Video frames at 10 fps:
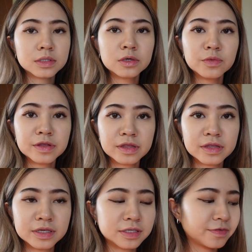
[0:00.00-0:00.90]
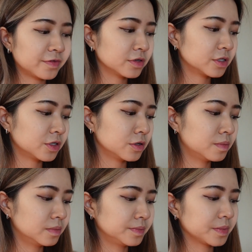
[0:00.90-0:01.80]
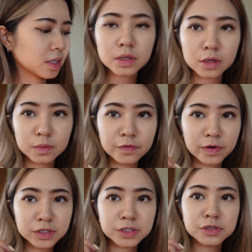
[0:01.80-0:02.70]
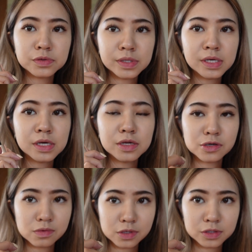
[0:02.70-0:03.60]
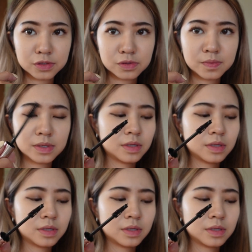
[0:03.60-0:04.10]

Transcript: Done with this first tube, I'm gonna move on to the newer tube.